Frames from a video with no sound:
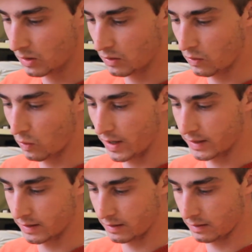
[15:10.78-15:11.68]

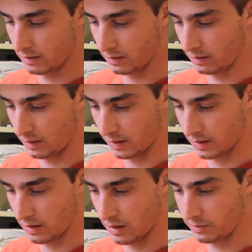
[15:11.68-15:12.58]
once the
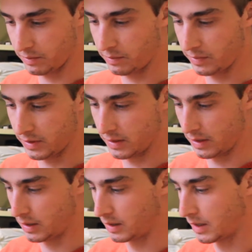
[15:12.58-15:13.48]
scope is
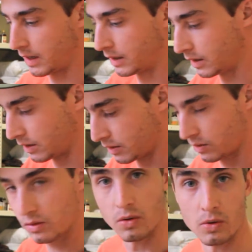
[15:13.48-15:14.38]
in and it
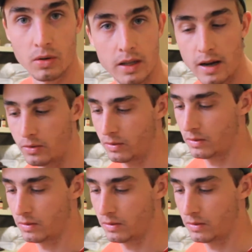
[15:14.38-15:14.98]
is torqued down.